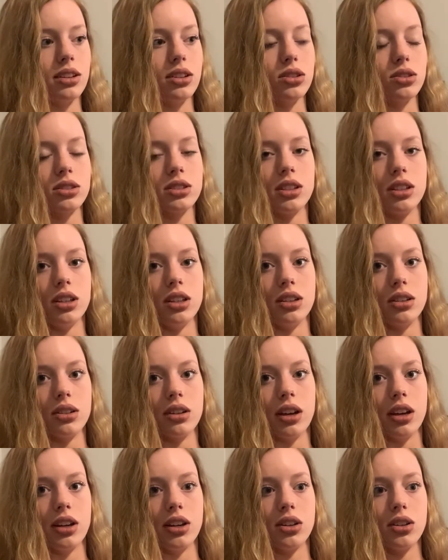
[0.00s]
You'll see
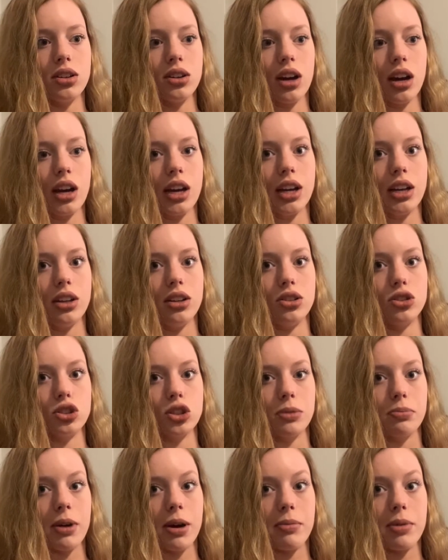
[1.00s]
later, I
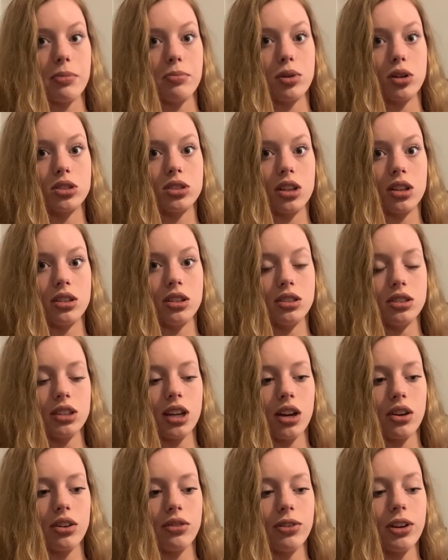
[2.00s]
usually buy my books on
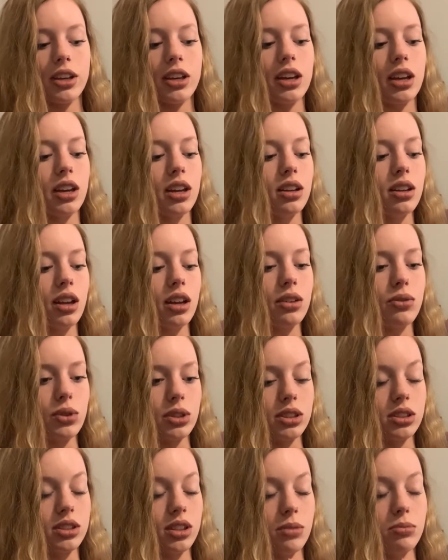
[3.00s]
discount if I can, like with
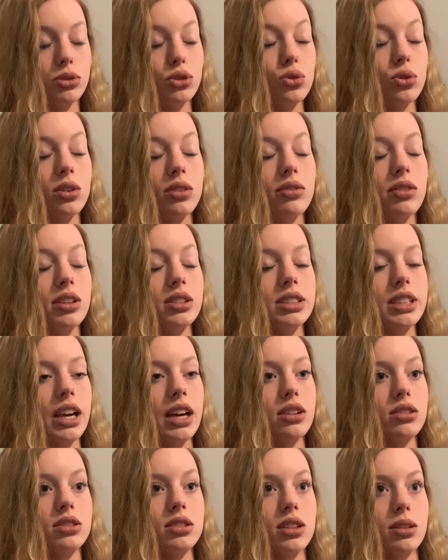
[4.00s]
some sort of
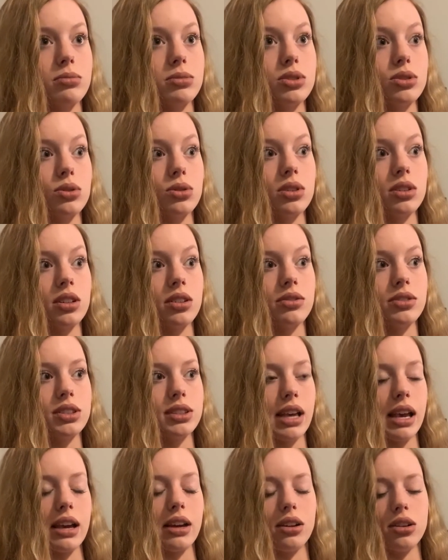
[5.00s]
discount, some sort of
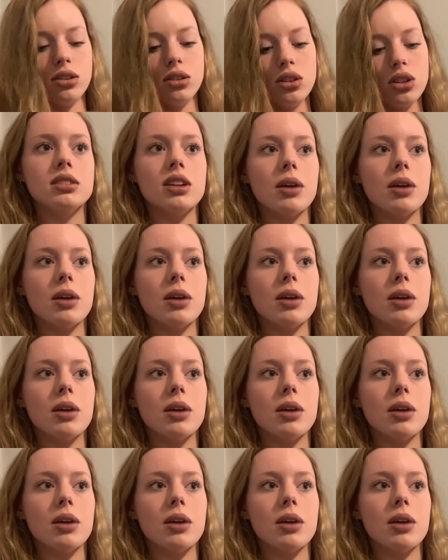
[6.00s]
sale.